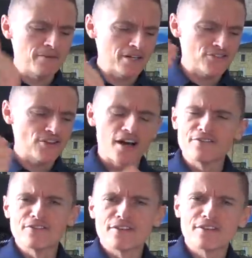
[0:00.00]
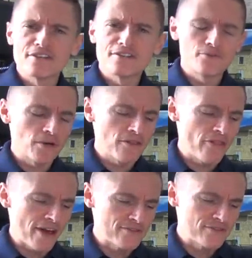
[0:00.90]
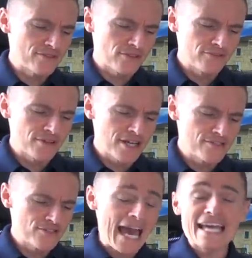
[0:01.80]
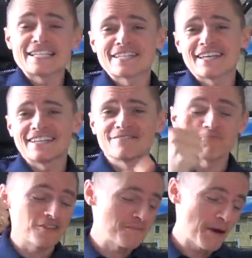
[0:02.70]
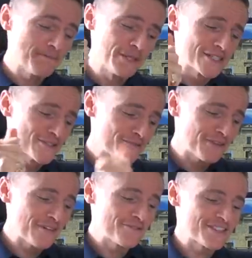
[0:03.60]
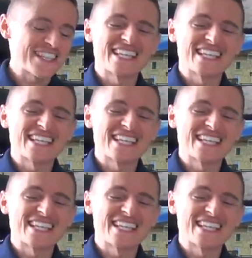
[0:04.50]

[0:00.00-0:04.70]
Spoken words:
much under the $1,000 range. 18, one of my personal favorites, the